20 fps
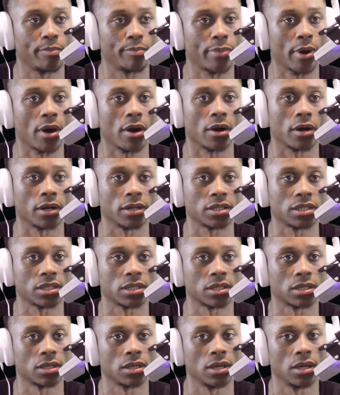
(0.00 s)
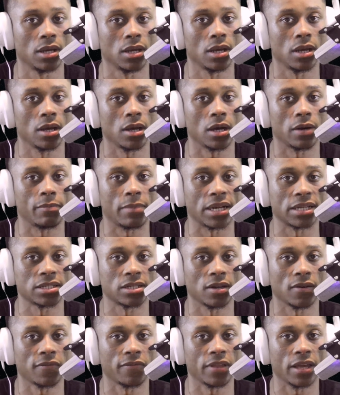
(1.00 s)
parts of
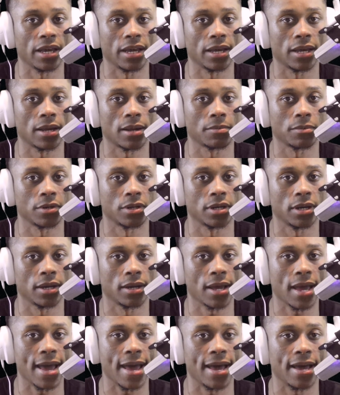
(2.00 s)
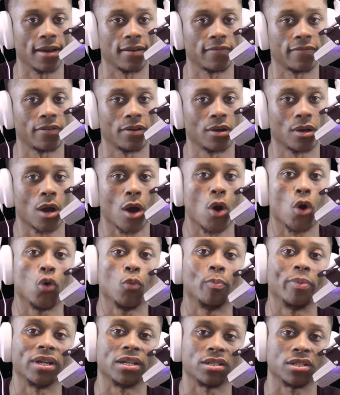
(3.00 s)
myself that I'm going to have
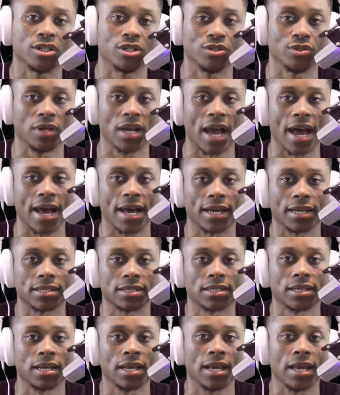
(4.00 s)
open to you guys.